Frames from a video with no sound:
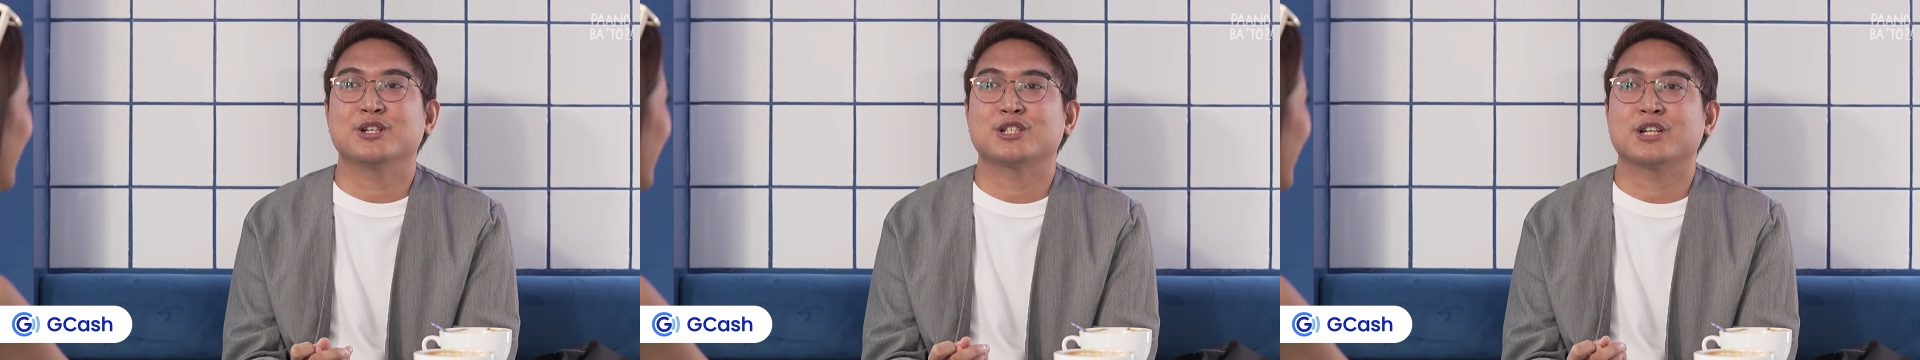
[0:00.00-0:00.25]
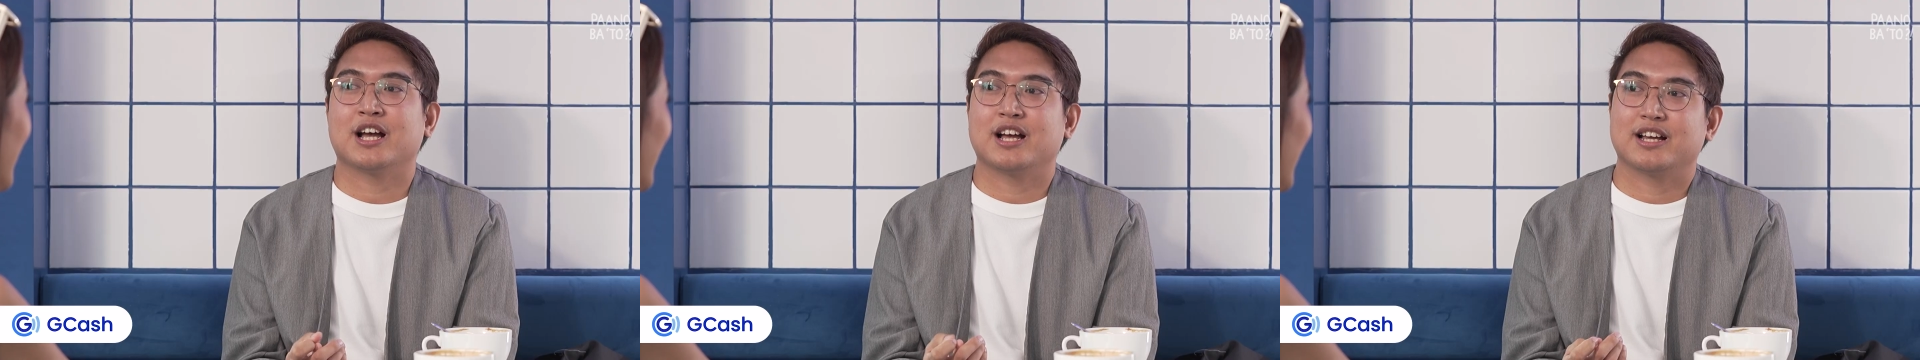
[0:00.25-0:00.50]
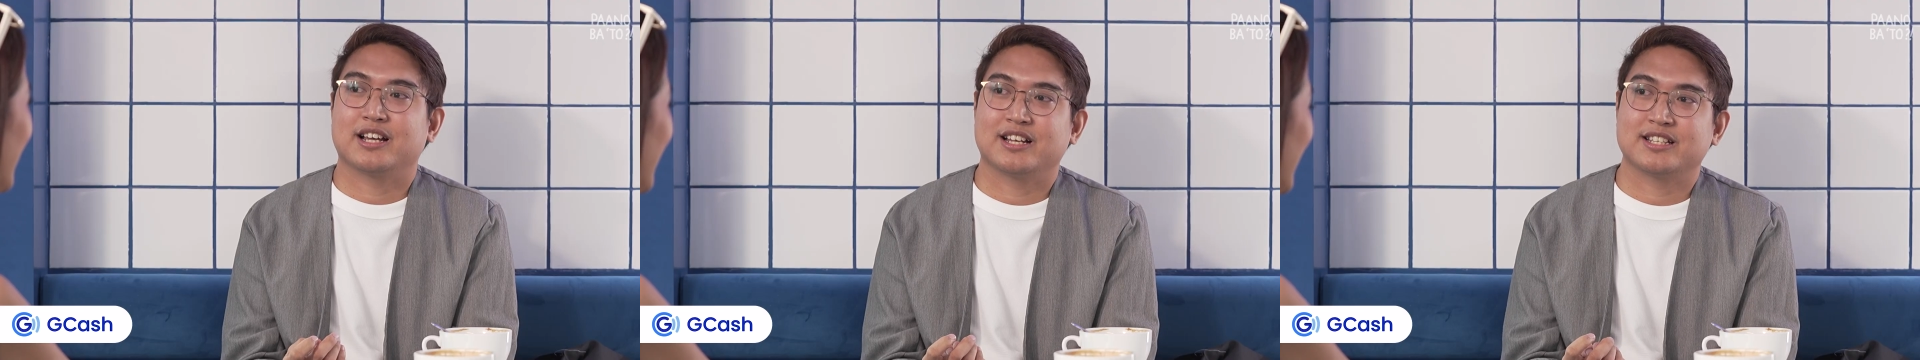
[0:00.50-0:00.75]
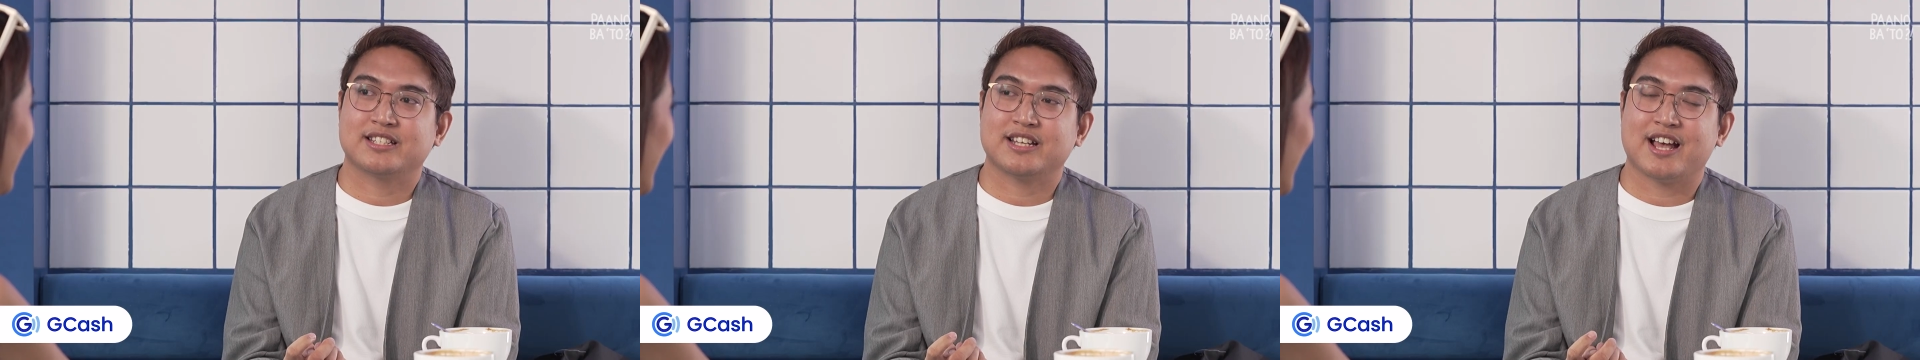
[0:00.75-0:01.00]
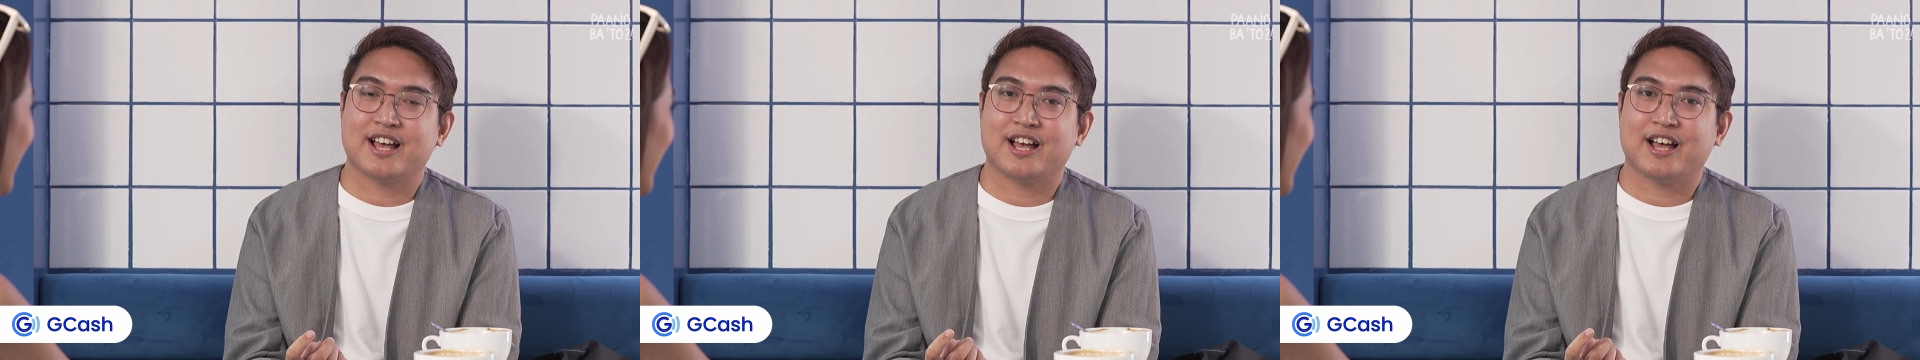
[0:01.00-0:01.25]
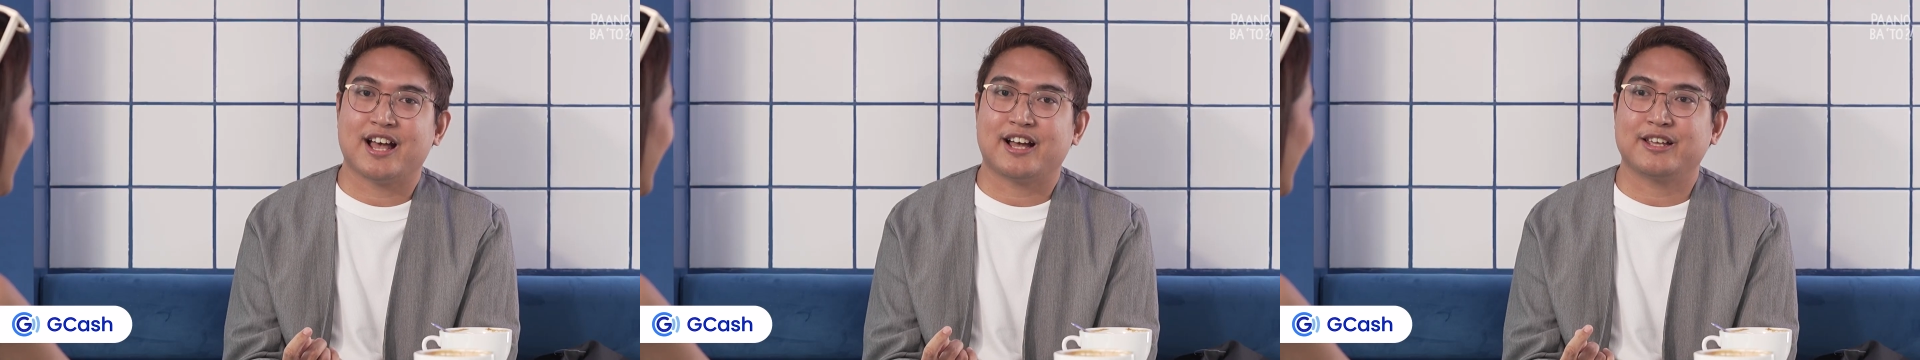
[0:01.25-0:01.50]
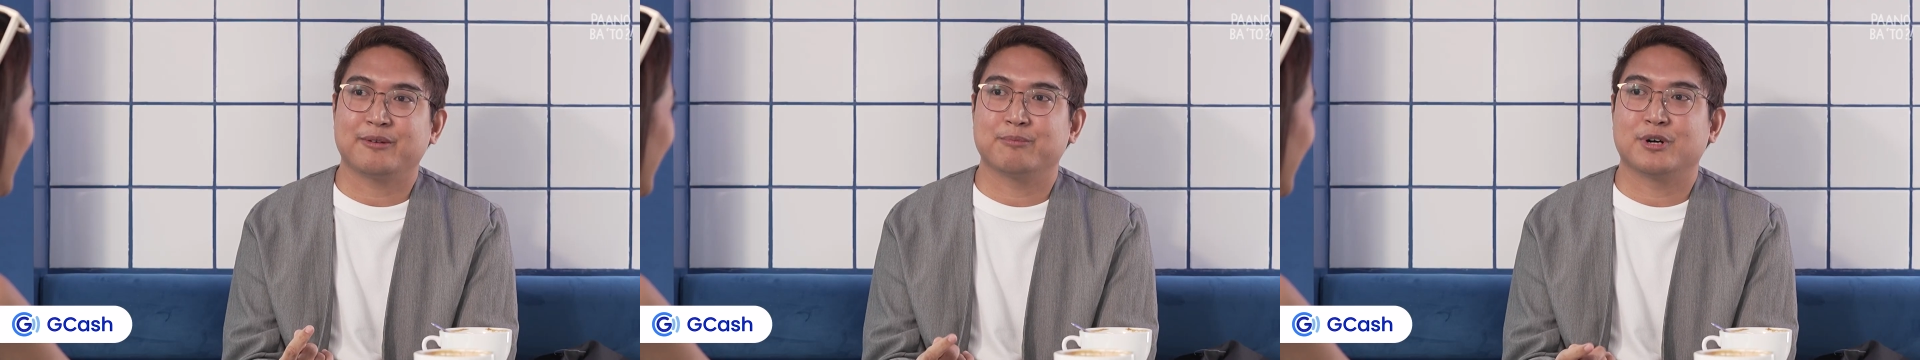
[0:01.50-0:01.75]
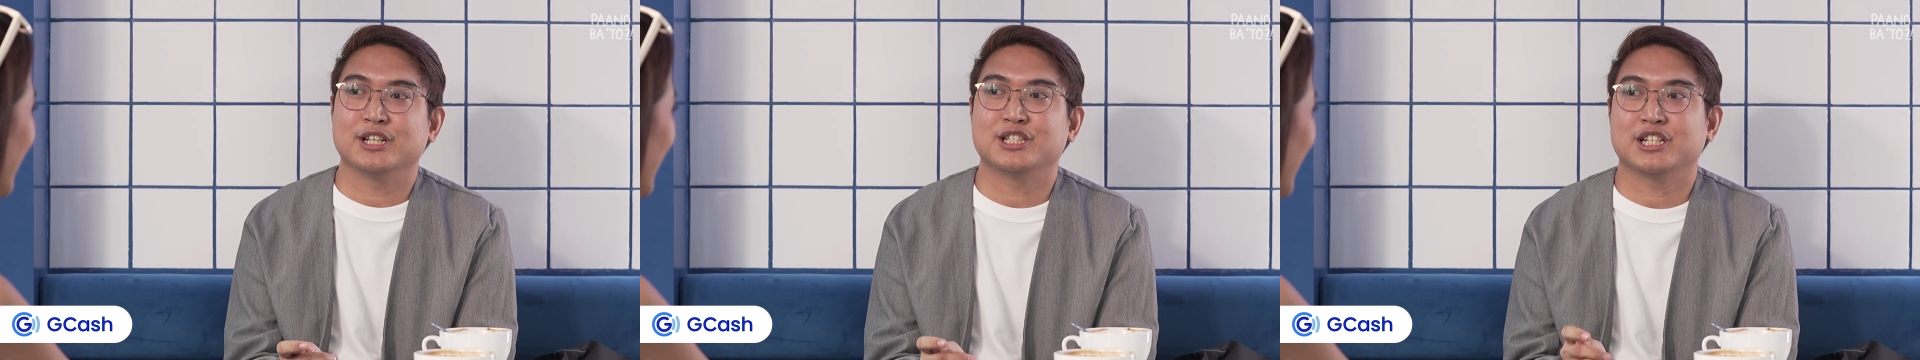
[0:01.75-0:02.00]
na siya sa aking
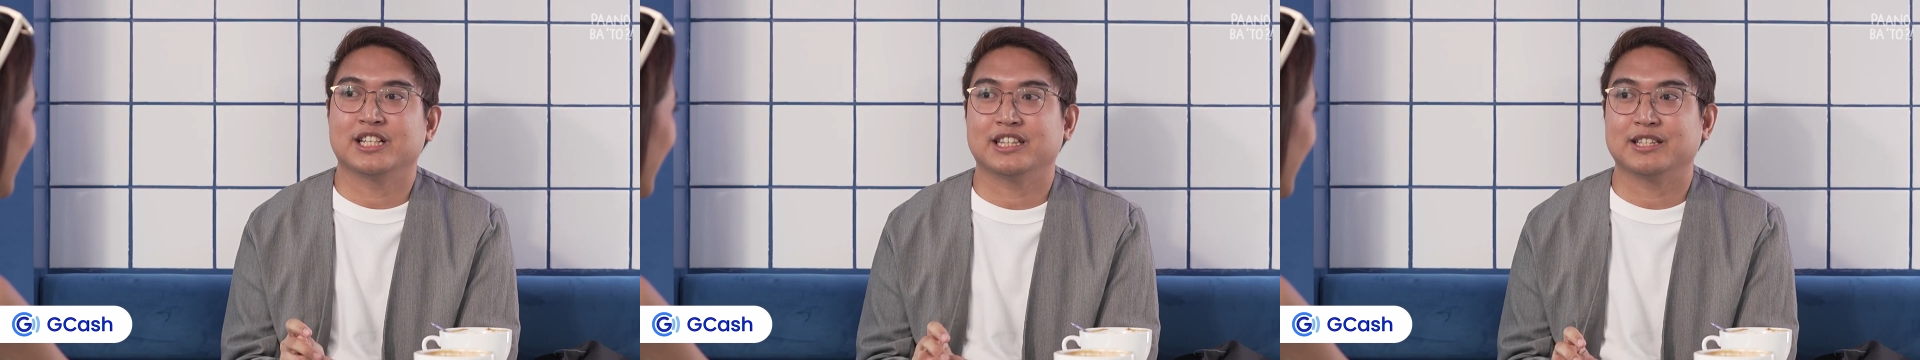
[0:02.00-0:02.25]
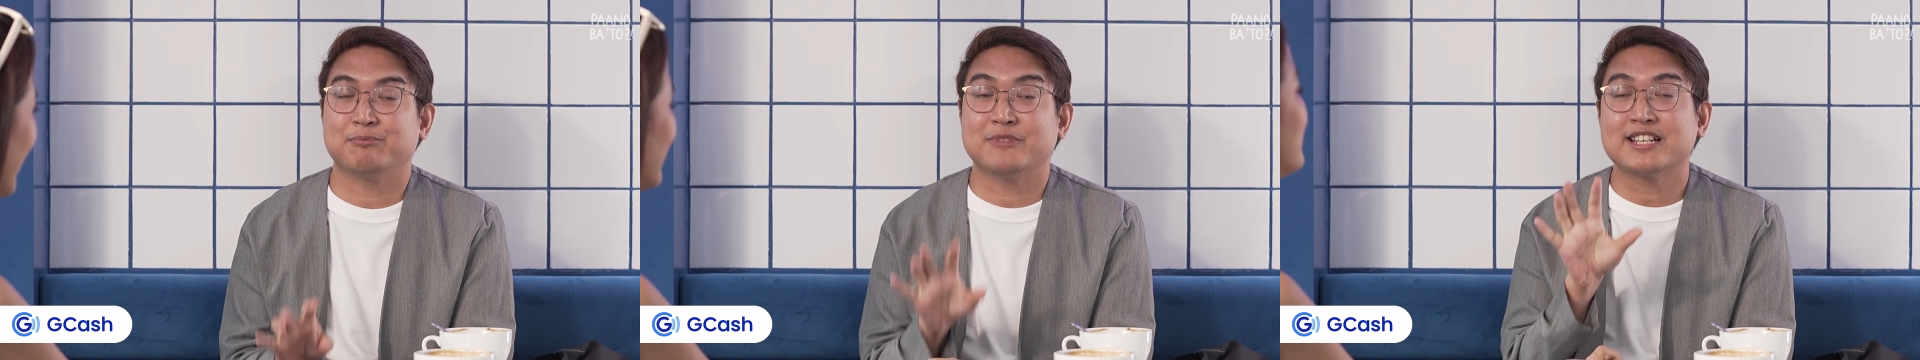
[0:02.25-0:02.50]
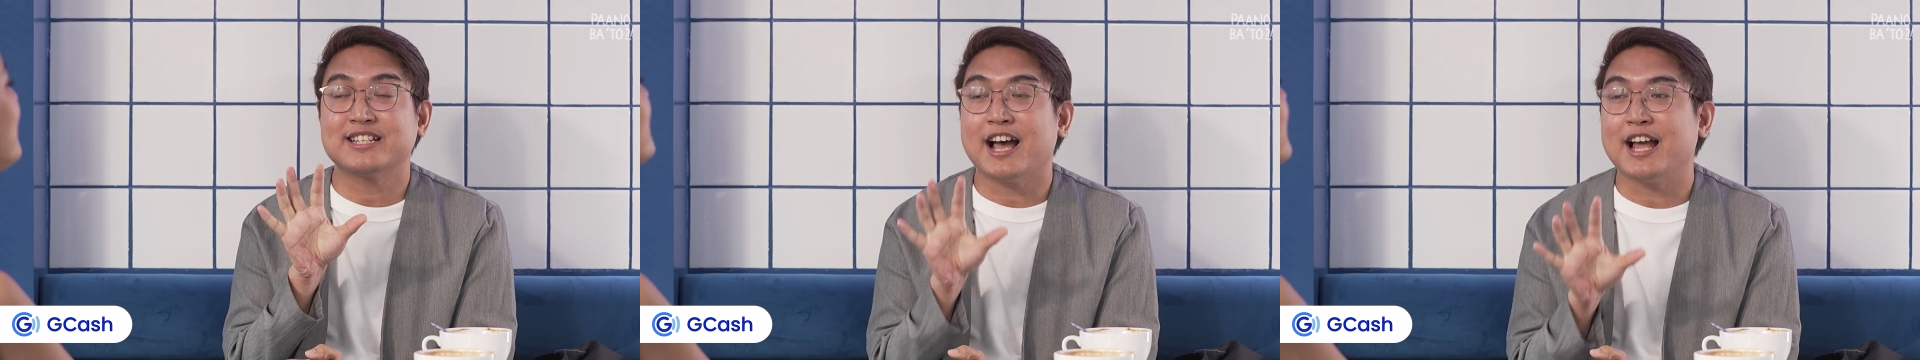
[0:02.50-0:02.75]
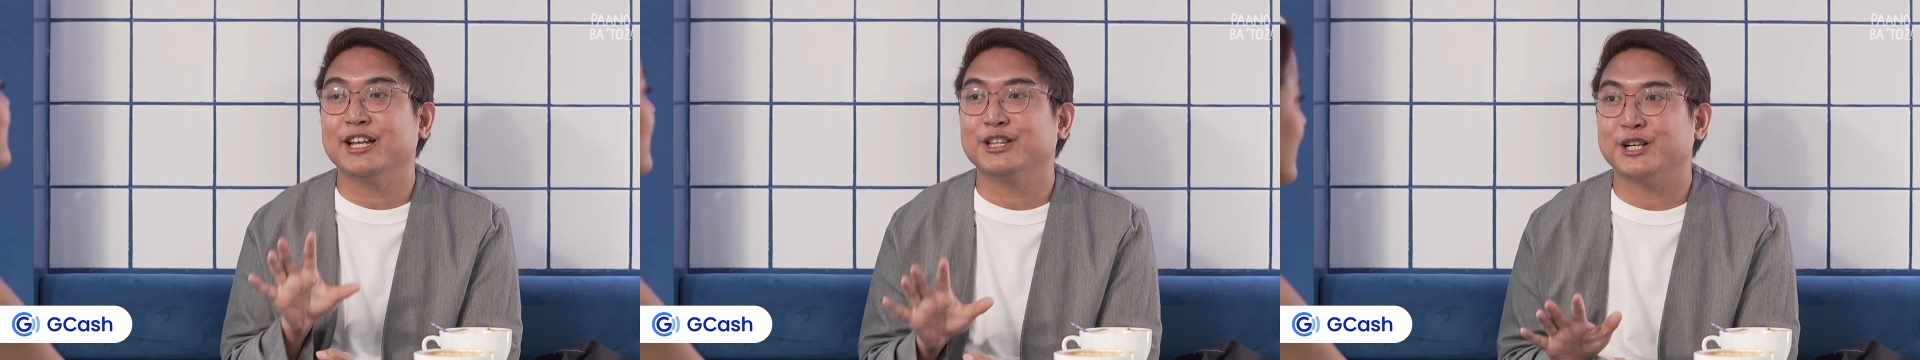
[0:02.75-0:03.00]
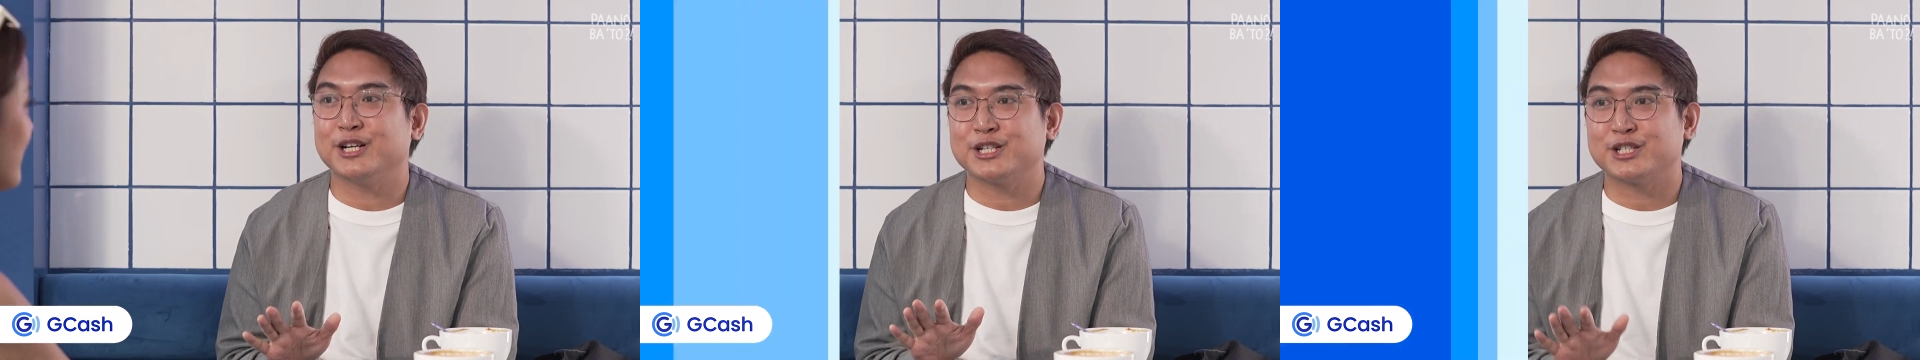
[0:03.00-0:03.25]
budget. Nasa calendar na